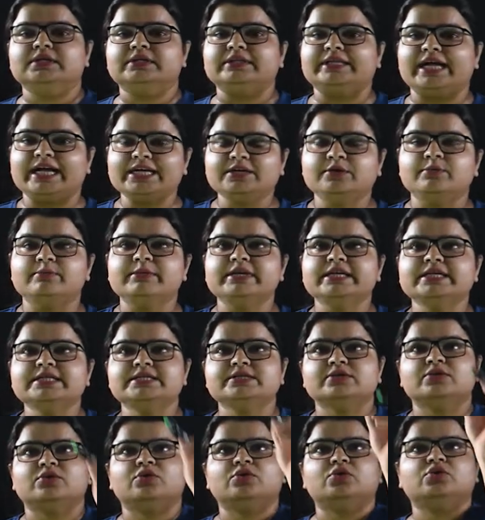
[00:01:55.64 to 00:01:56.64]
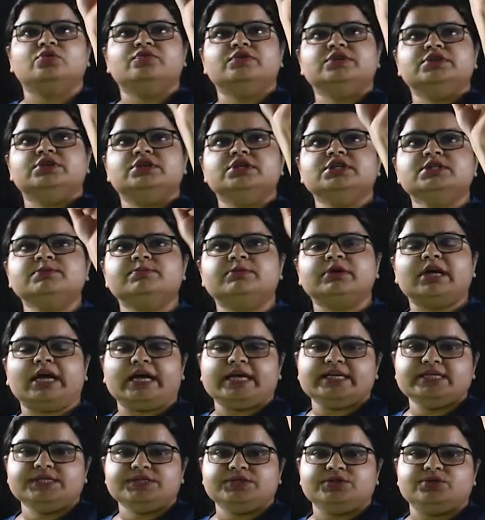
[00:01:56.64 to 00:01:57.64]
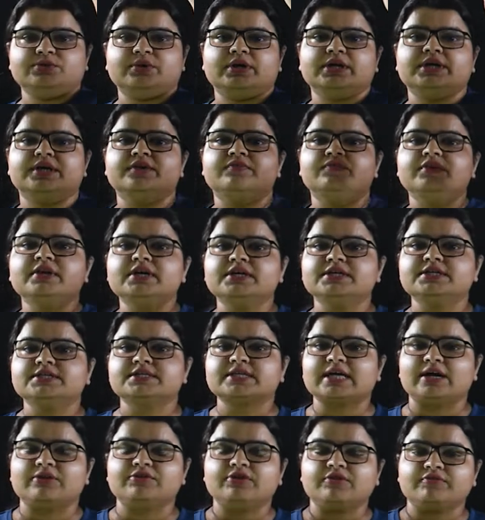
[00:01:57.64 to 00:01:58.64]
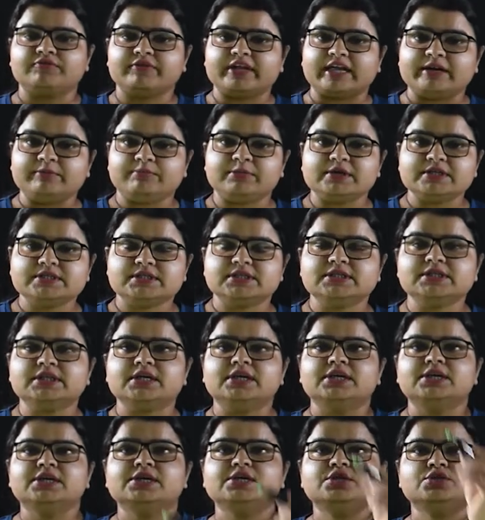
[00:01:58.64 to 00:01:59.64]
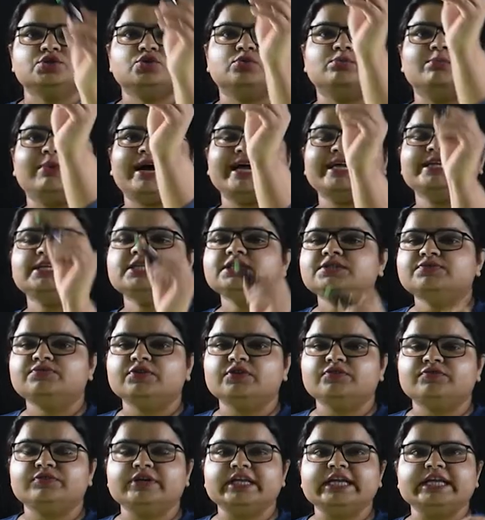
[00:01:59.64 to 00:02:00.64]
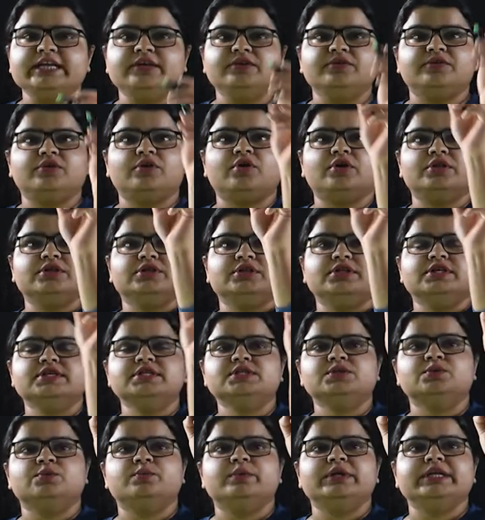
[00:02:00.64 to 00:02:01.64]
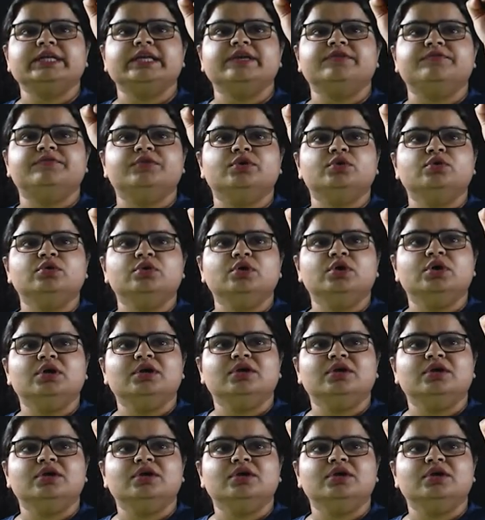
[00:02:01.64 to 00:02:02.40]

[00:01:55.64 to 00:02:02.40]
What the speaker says: That means over this price you are giving a discount of 10%. So minus 15 on this will give you